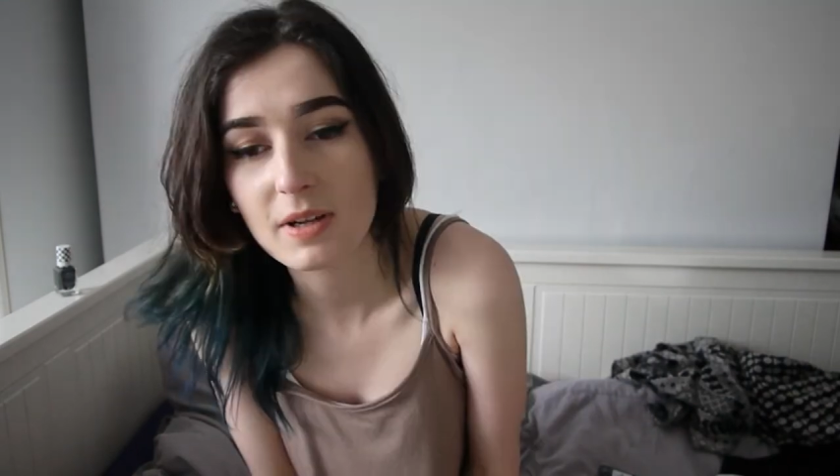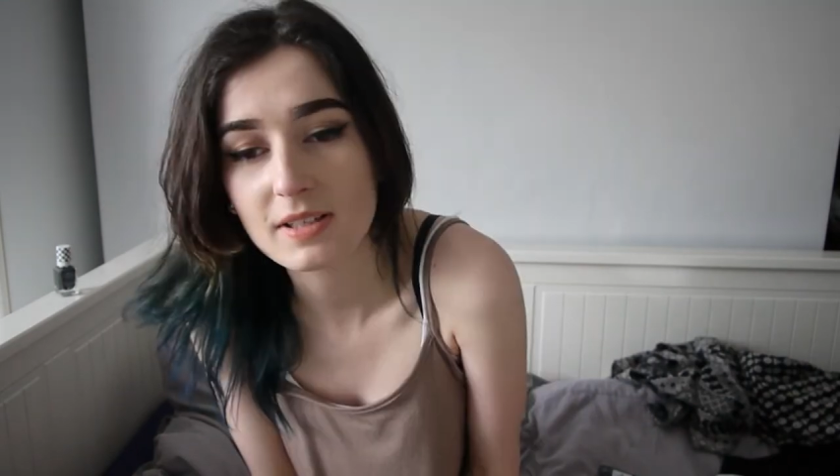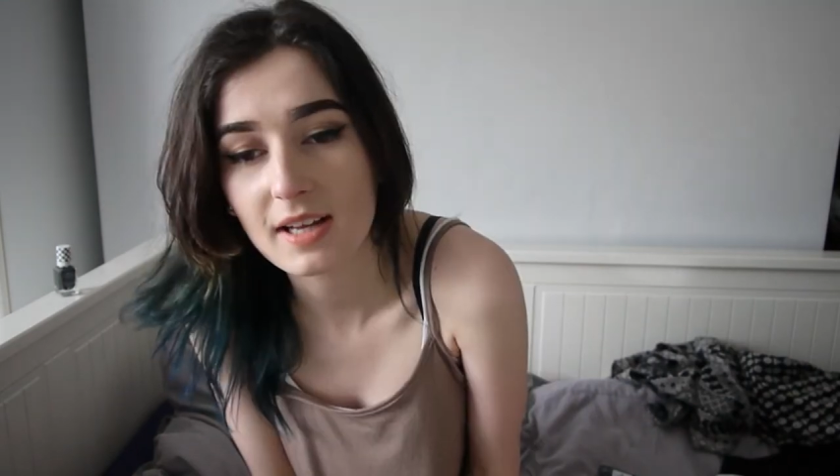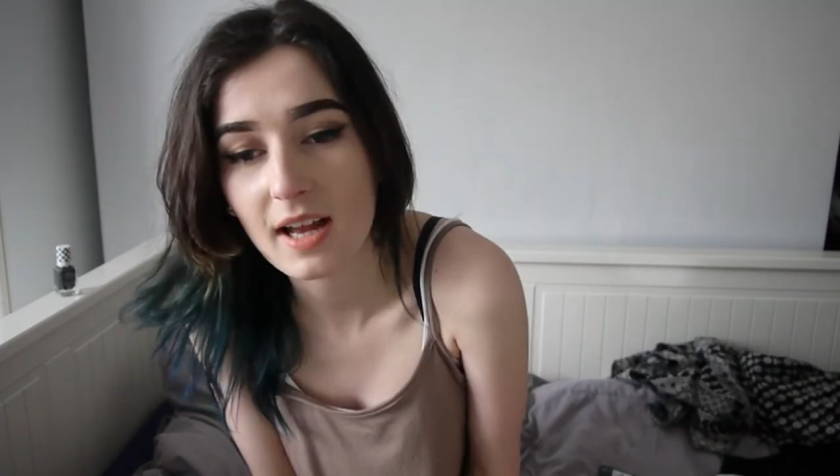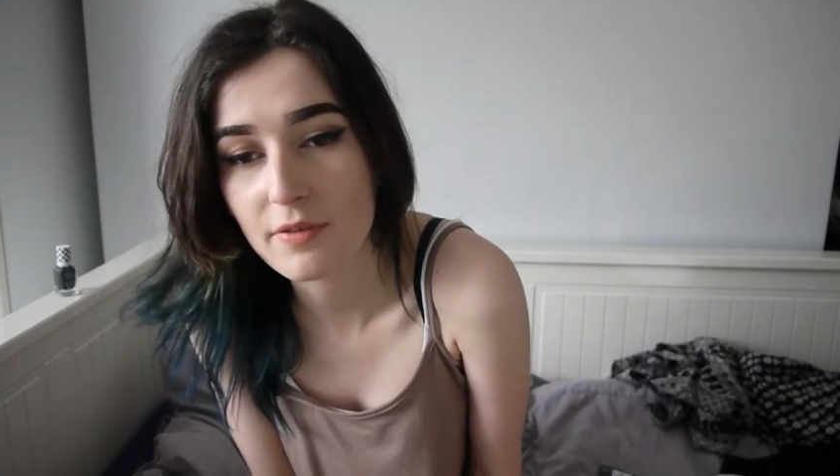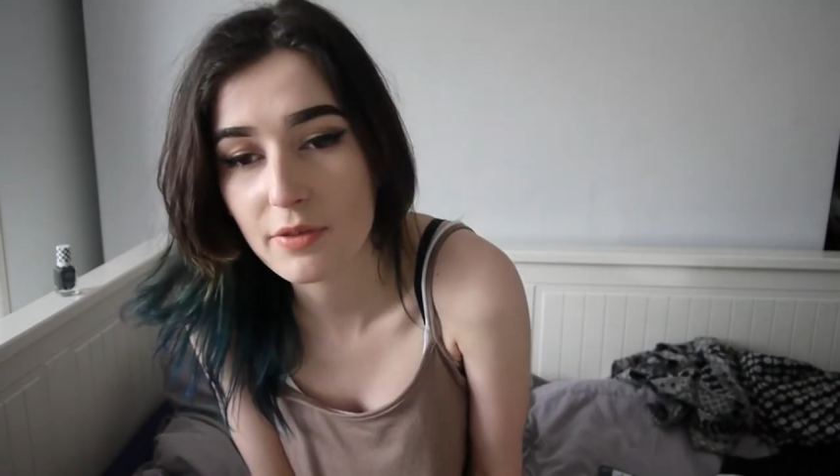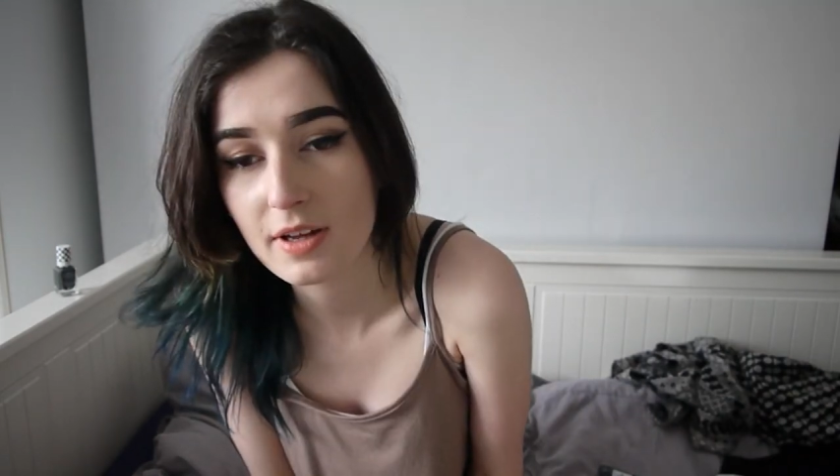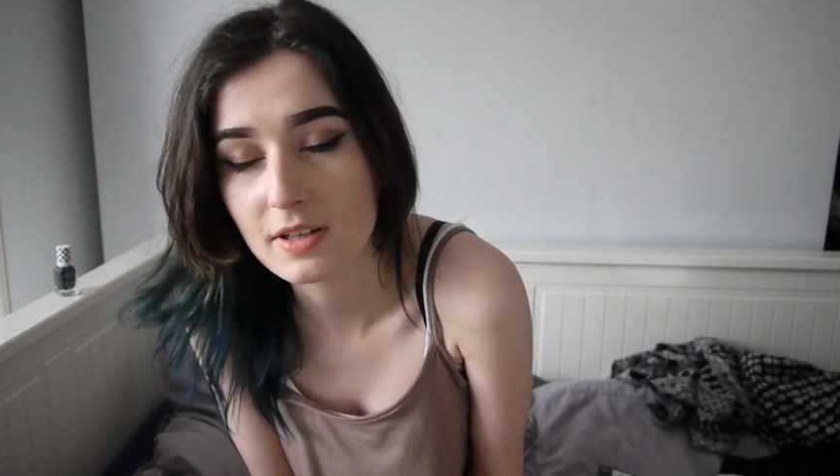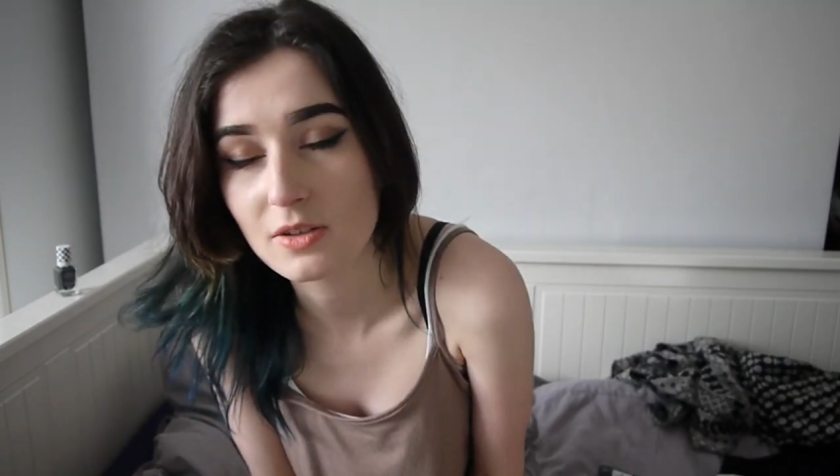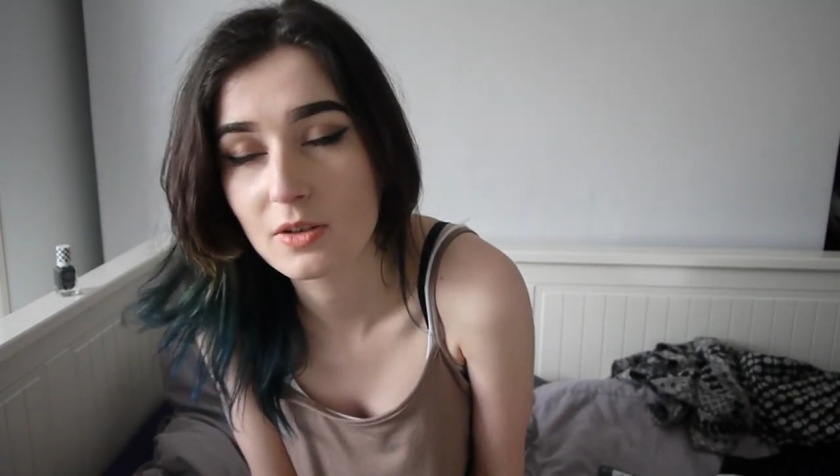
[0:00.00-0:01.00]
Plus I have
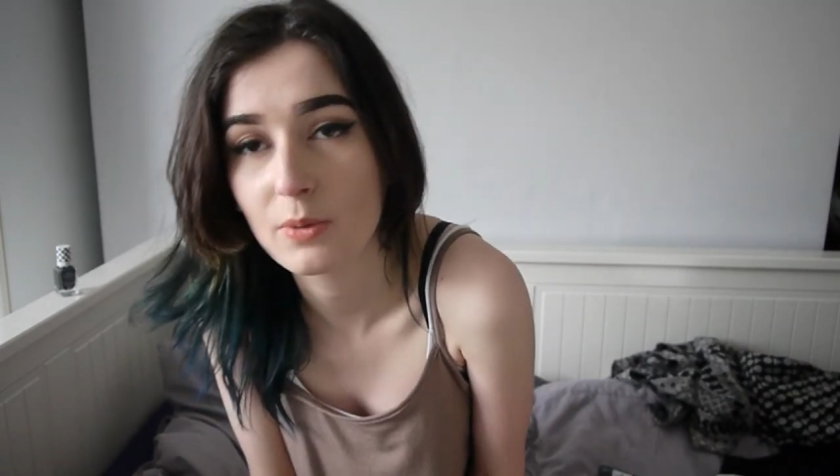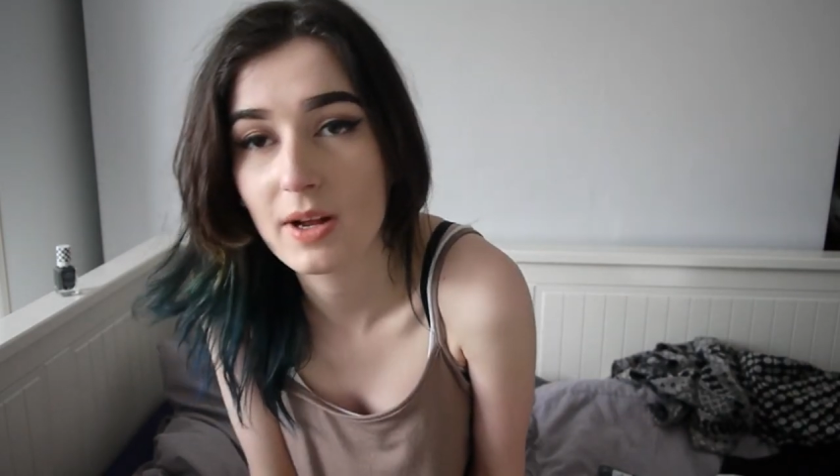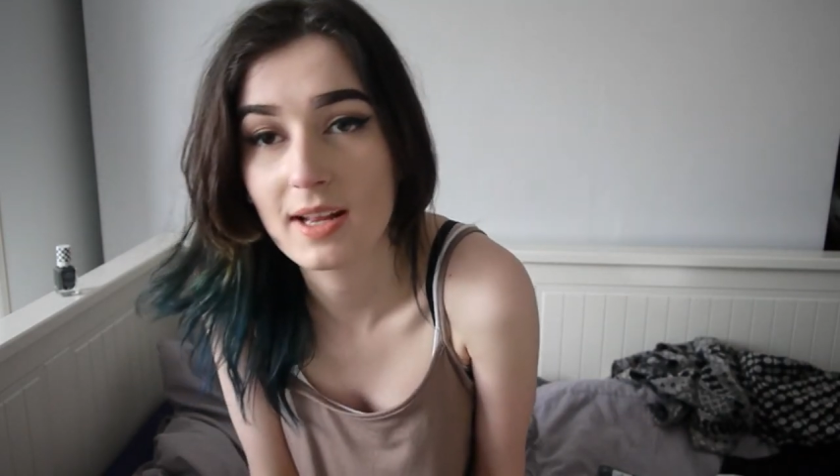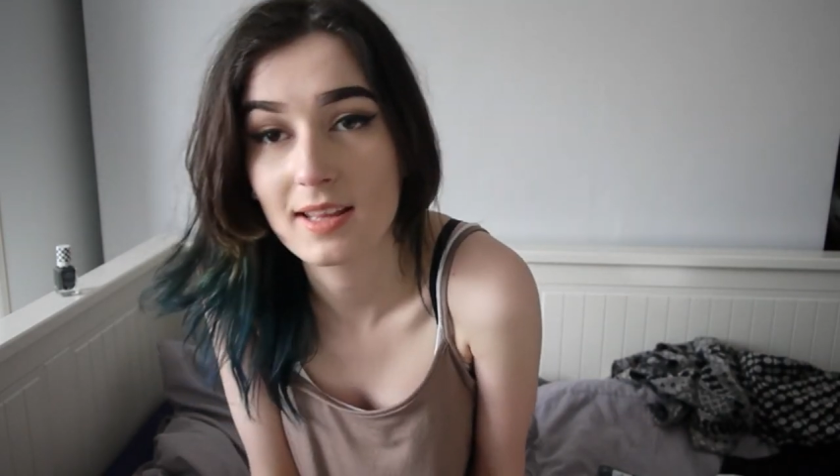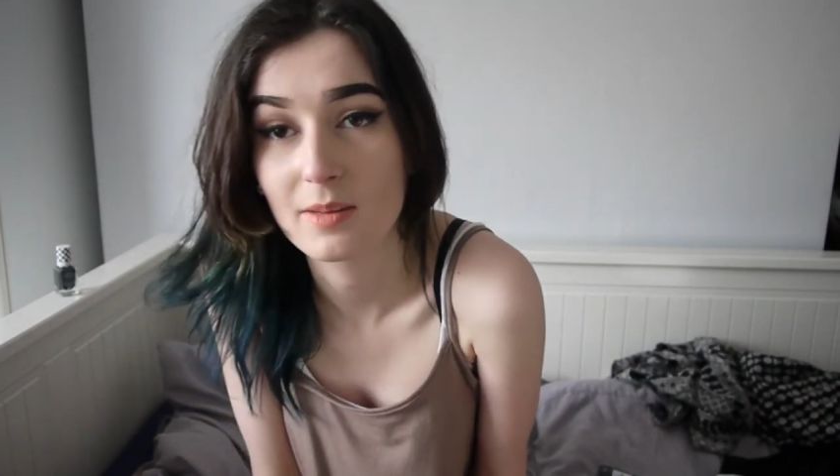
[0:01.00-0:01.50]
things on the way